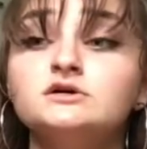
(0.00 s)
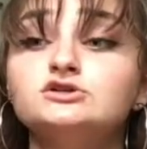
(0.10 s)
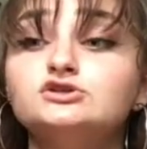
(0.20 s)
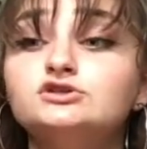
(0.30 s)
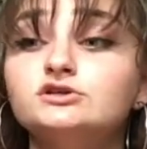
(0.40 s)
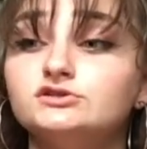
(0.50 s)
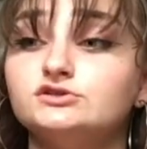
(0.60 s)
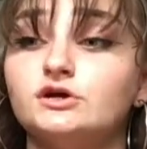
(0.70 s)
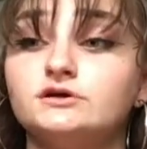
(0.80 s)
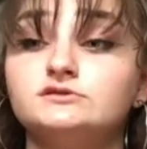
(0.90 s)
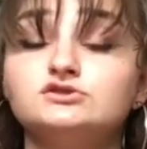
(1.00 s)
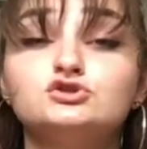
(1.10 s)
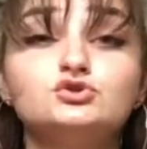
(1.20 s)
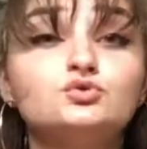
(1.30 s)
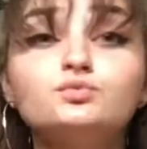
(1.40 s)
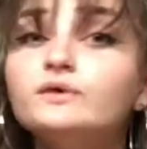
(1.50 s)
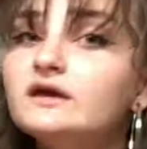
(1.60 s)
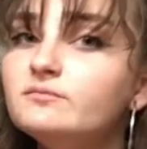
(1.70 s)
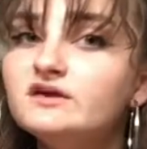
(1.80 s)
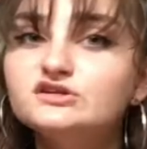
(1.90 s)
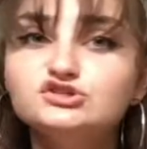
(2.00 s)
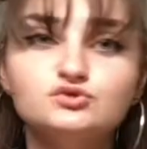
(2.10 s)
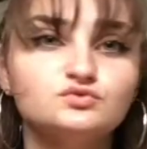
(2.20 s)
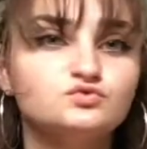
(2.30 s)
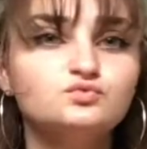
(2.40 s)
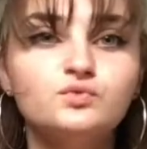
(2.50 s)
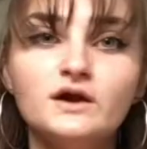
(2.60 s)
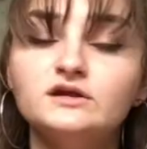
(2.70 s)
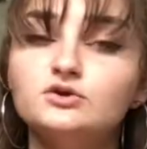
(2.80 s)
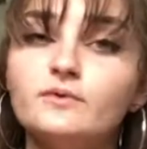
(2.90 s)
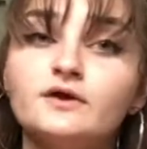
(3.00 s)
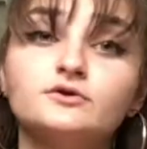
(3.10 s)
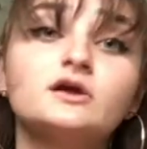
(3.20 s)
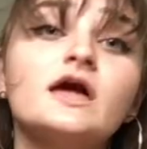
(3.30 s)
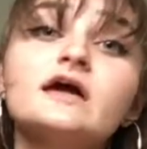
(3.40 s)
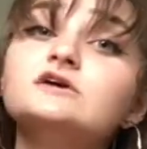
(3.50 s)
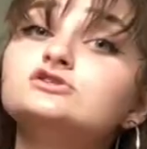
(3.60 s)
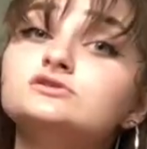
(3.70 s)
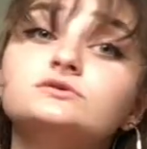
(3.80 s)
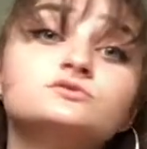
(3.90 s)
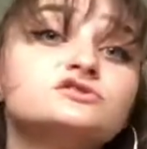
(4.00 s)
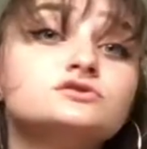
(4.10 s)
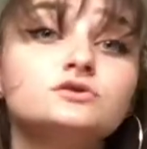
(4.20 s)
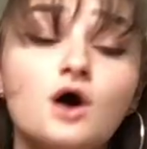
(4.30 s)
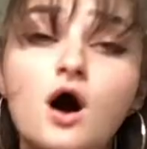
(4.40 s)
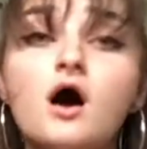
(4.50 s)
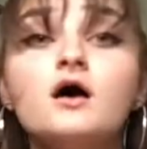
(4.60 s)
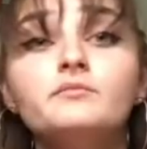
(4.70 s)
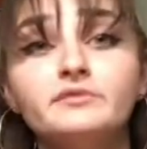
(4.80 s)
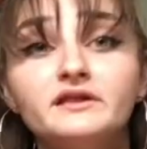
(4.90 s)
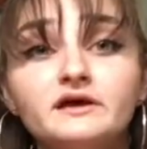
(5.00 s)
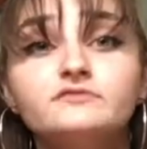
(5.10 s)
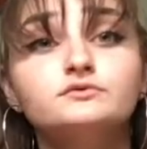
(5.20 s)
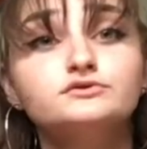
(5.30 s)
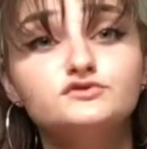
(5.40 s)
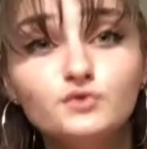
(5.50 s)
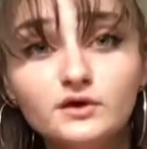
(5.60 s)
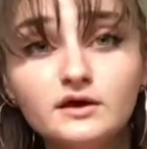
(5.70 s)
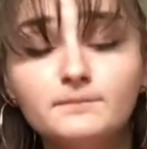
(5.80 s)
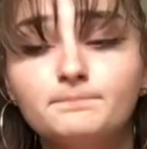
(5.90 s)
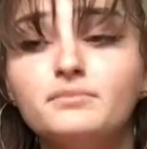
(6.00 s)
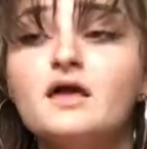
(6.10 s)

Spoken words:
She started screaming. She was running around her cage, and it was not a playful scream.